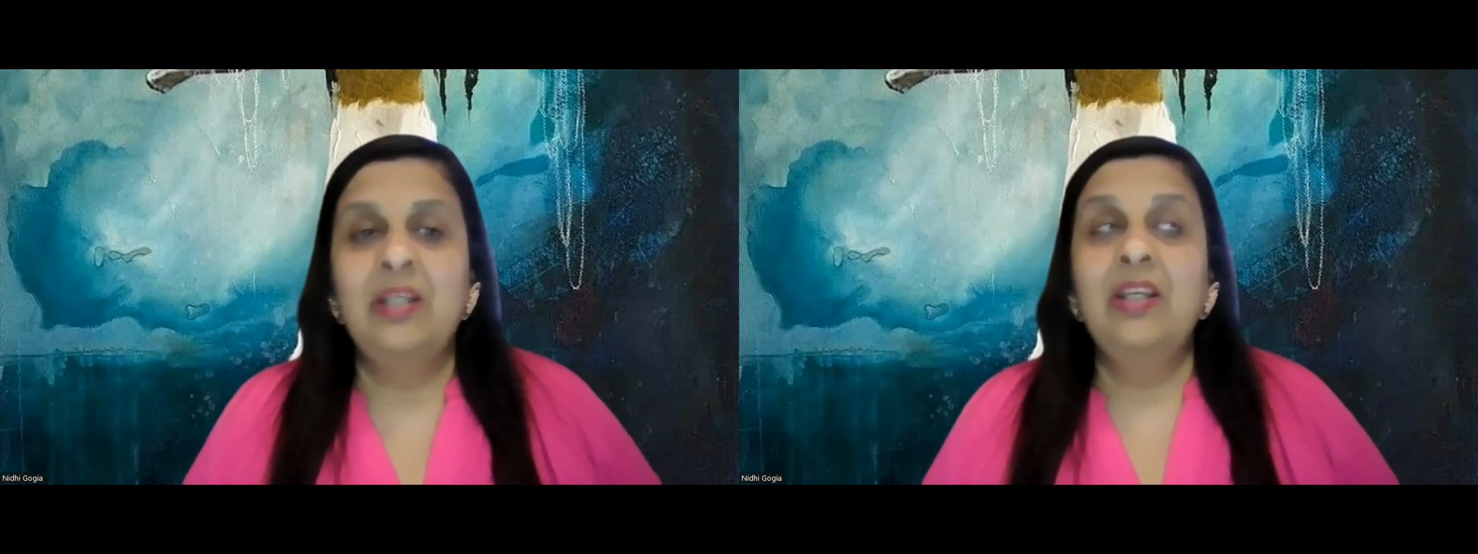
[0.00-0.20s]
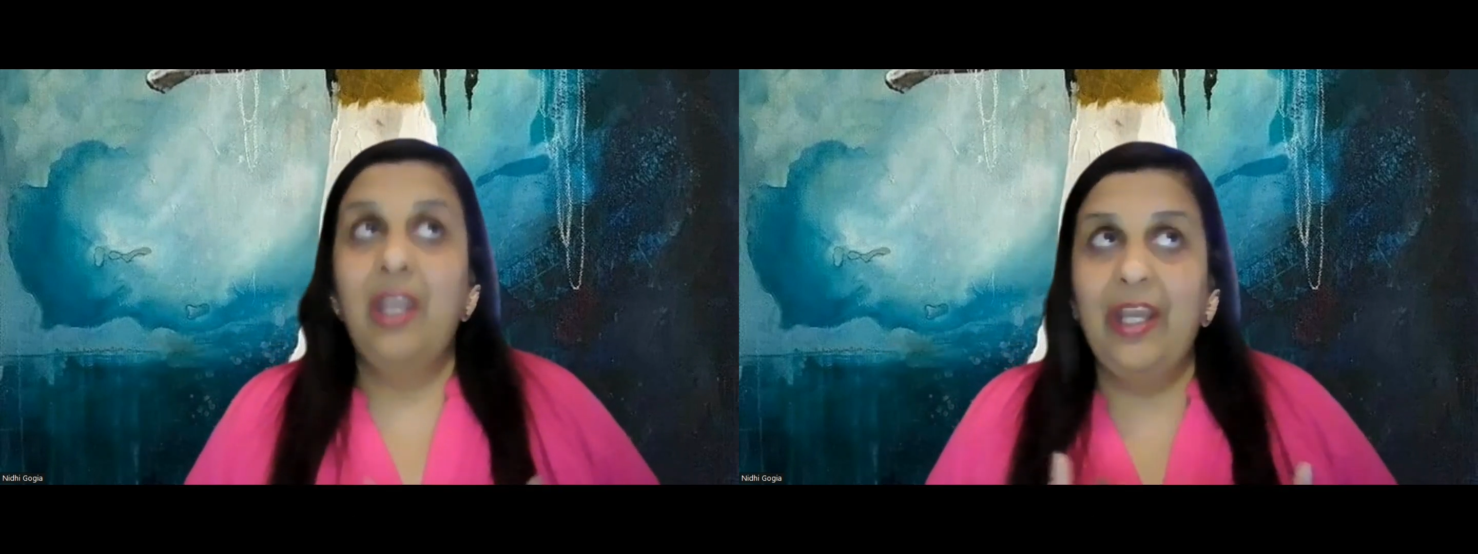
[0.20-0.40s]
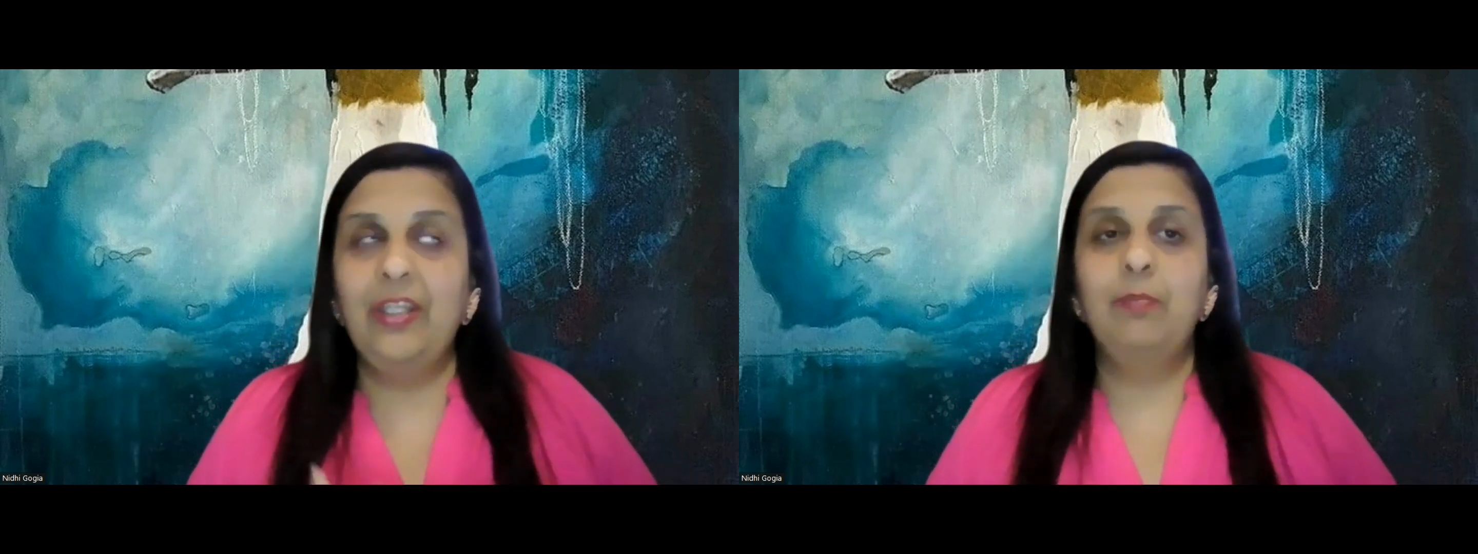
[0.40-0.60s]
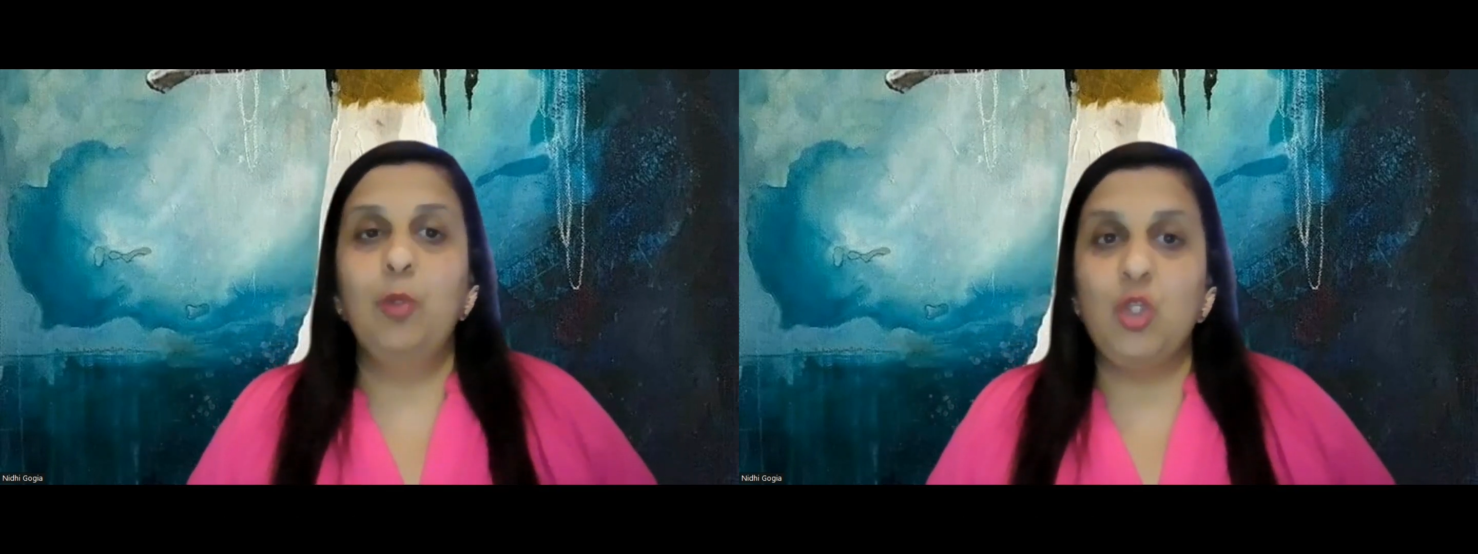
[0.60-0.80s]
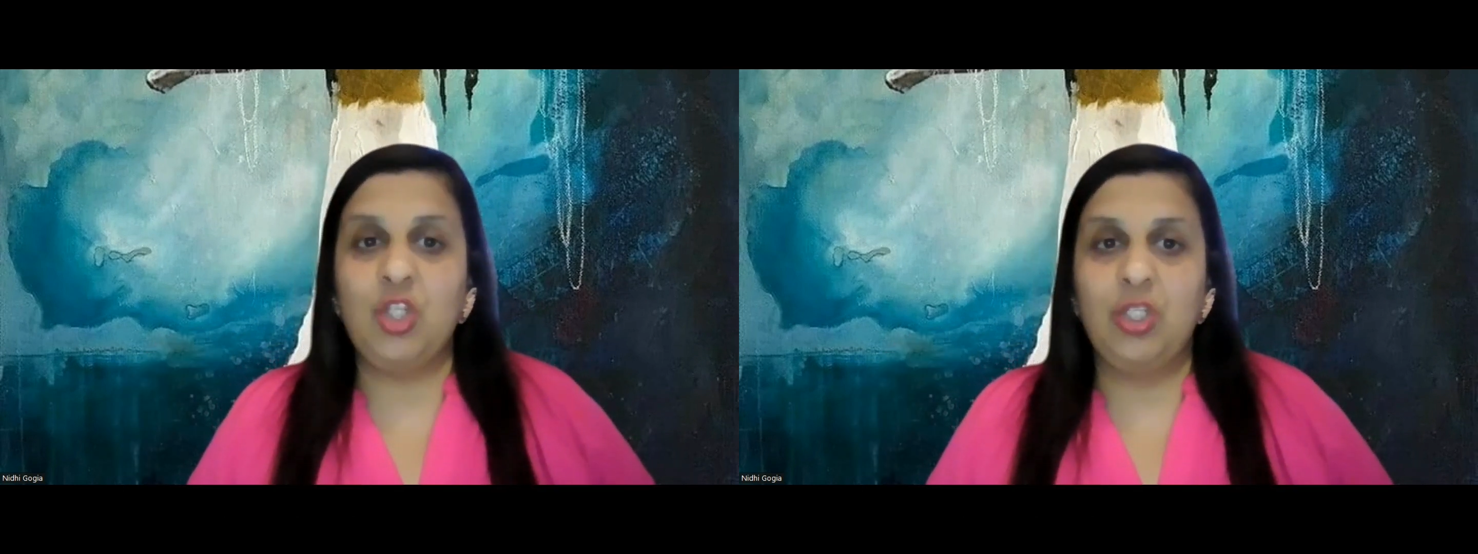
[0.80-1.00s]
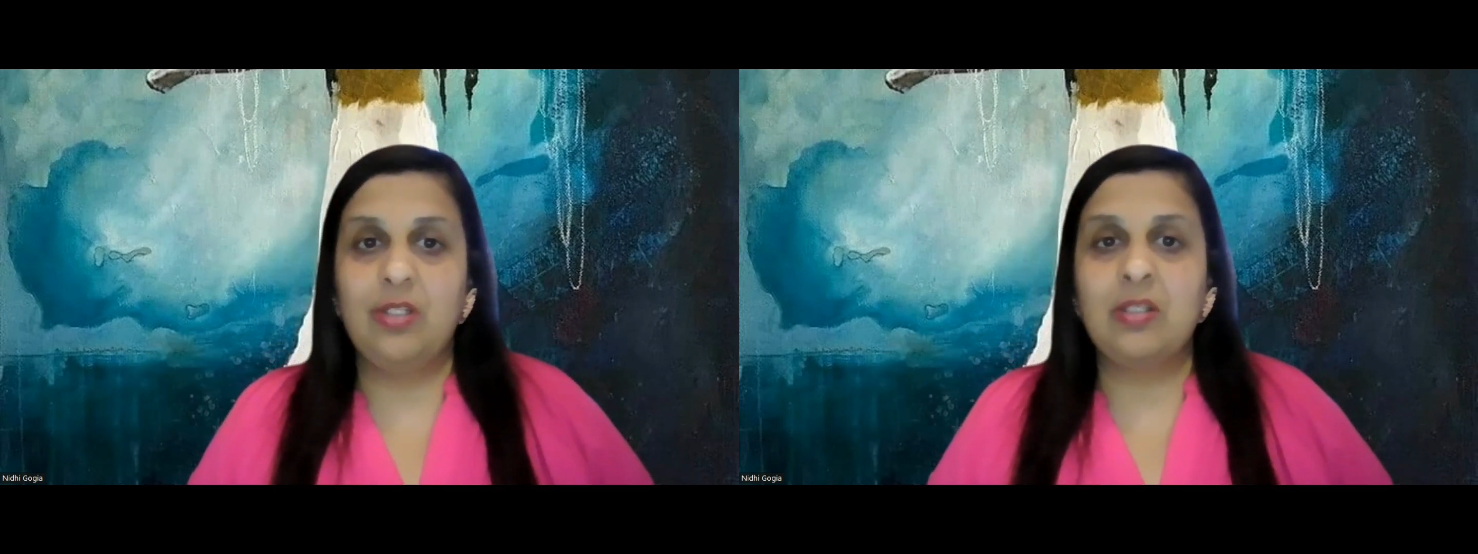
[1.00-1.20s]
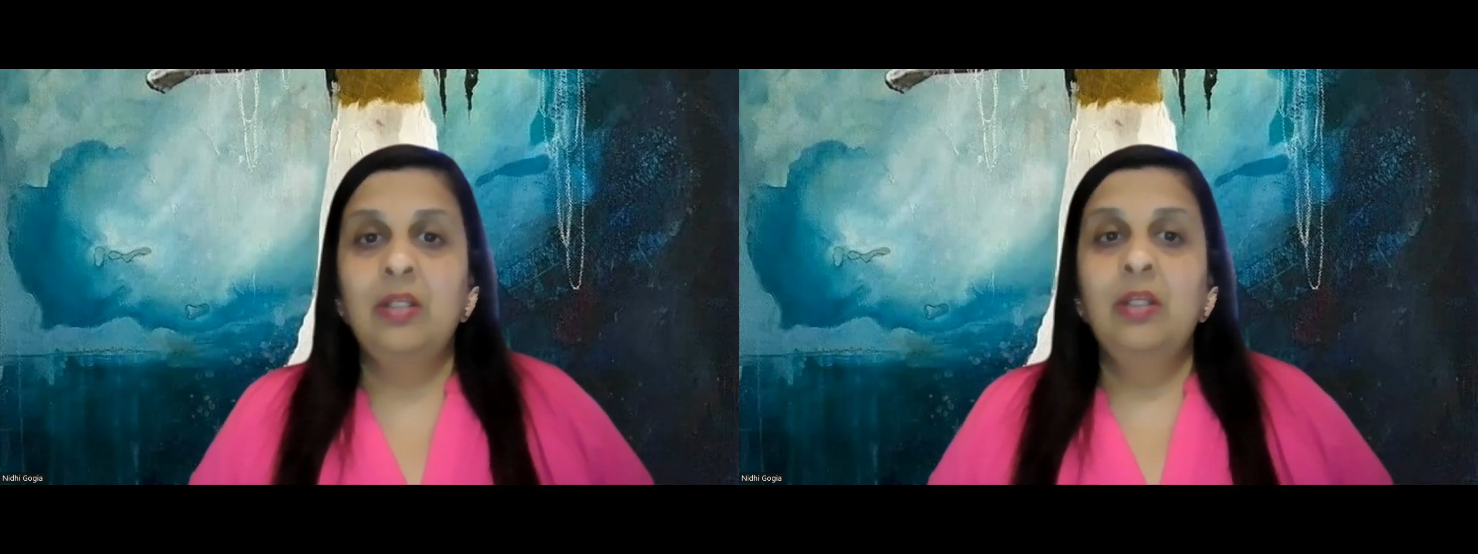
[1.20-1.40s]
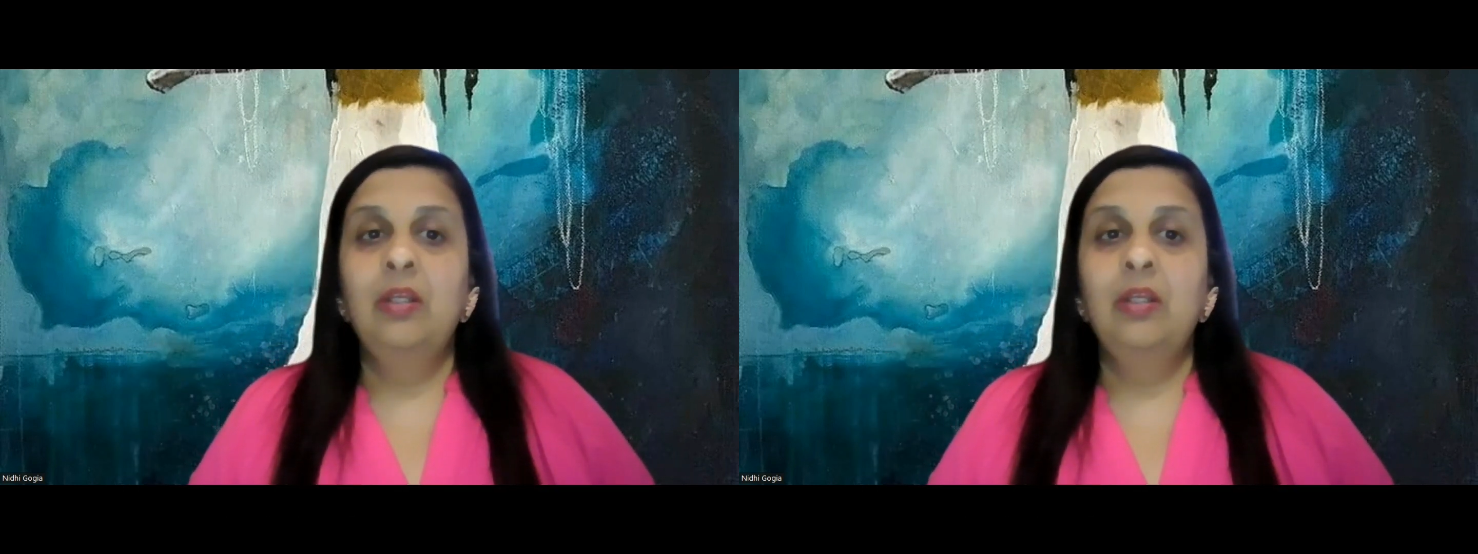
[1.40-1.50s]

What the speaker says: and emotions